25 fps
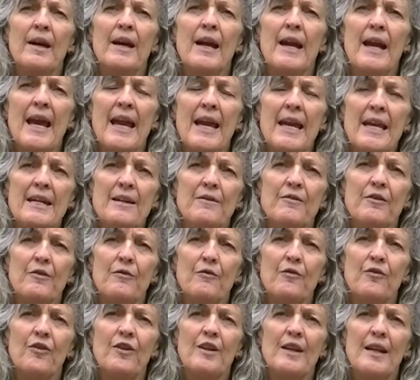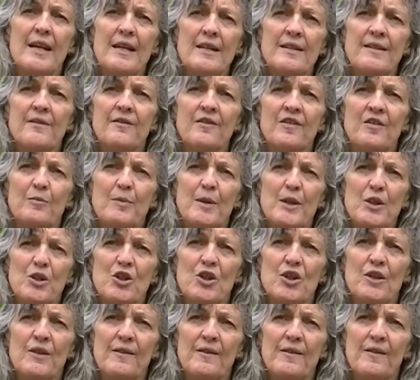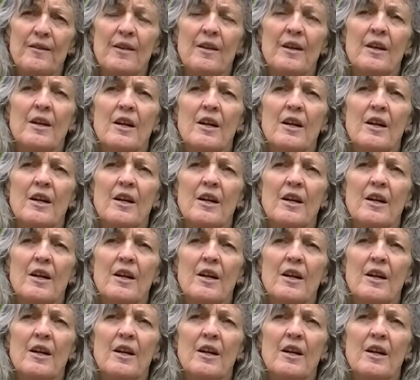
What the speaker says: a haven for native species